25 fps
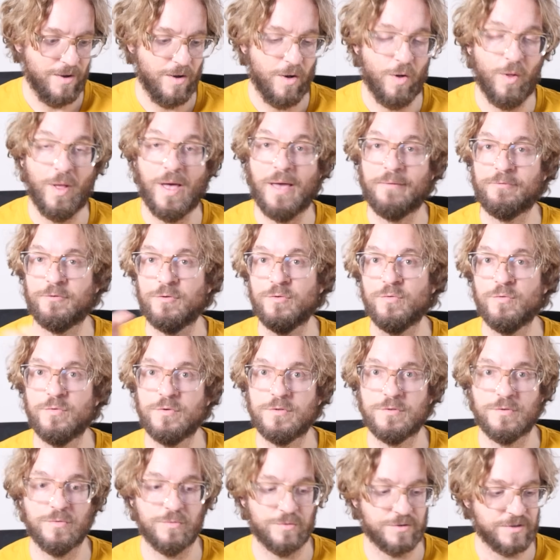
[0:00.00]
All I have to do
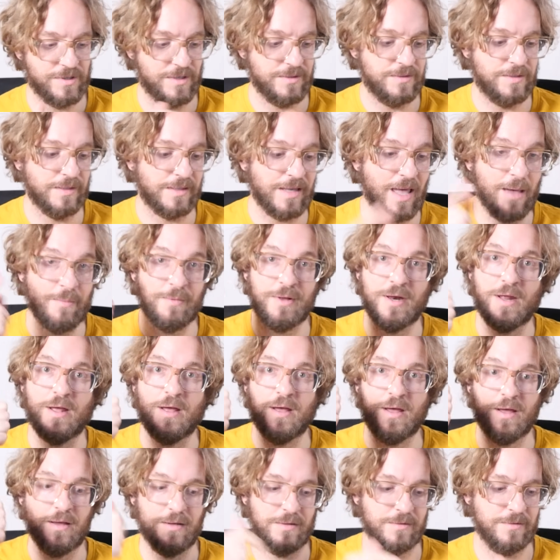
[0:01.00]
is to set the
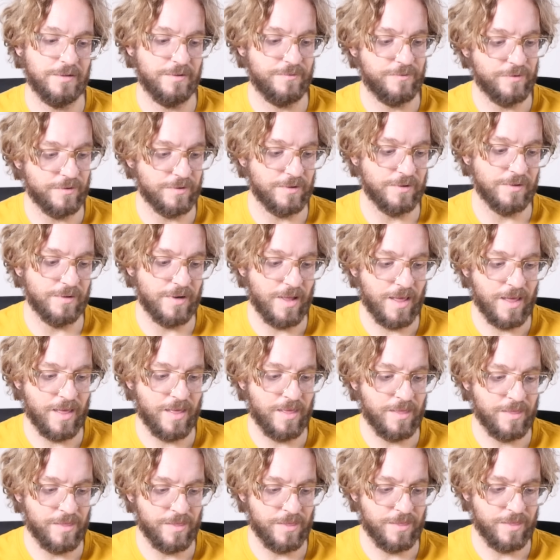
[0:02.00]
camera, the focal
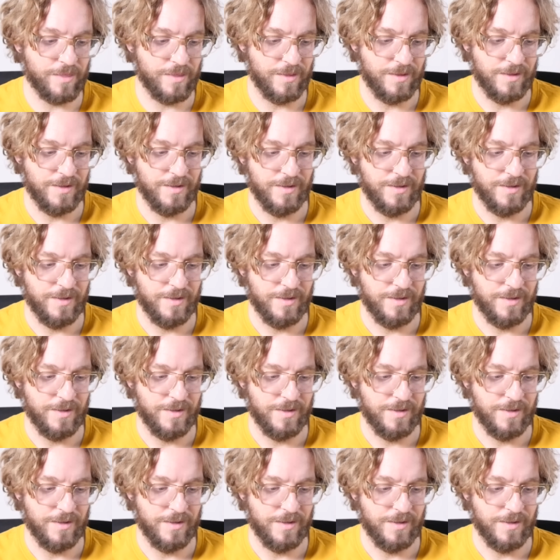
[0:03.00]
length,